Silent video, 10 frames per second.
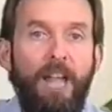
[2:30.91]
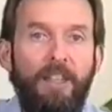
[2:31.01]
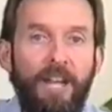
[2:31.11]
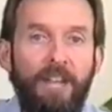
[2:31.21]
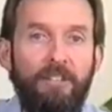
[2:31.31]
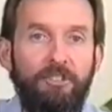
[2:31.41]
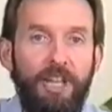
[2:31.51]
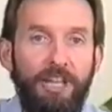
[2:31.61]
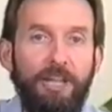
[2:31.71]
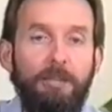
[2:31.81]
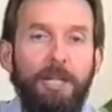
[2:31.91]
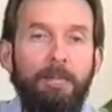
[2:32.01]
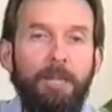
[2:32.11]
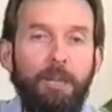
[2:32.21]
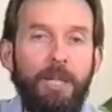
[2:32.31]
and then sucking them
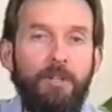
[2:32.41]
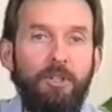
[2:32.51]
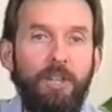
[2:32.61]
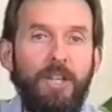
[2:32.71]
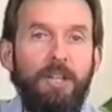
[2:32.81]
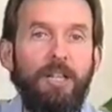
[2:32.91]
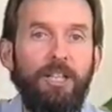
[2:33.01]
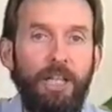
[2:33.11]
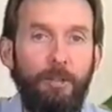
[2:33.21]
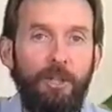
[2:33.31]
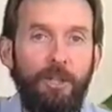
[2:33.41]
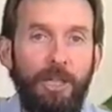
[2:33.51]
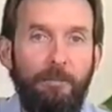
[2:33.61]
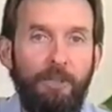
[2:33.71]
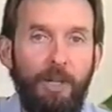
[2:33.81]
in between your teeth, keeping
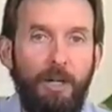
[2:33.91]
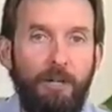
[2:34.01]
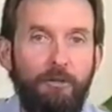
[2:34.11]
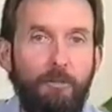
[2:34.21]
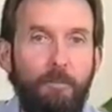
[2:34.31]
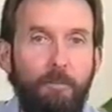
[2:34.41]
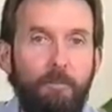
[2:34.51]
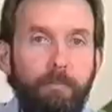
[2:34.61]
your lips closed.